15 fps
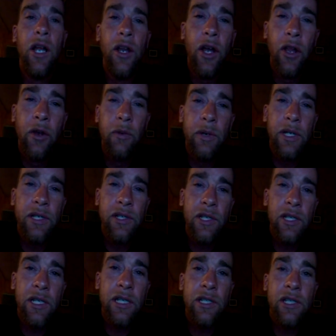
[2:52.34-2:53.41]
Another
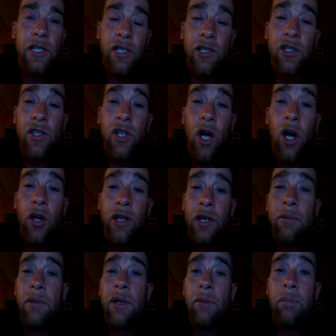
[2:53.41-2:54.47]
reason is to install in
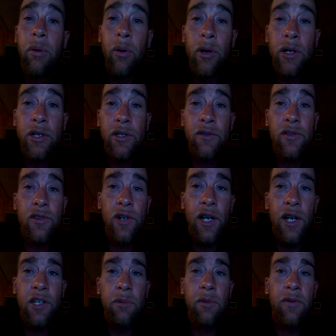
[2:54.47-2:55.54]
them the importance of
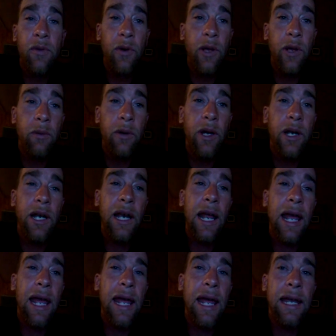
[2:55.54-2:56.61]
stretching before they run
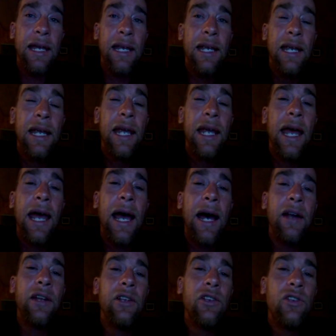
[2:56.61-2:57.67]
and
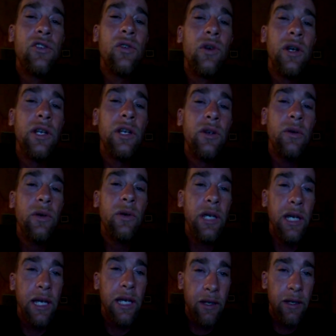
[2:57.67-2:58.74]
how to enjoy
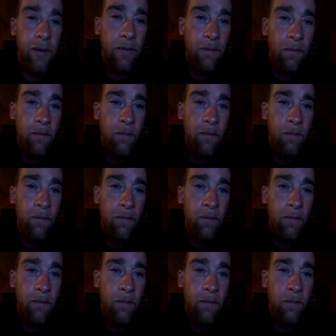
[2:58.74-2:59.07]
doing it.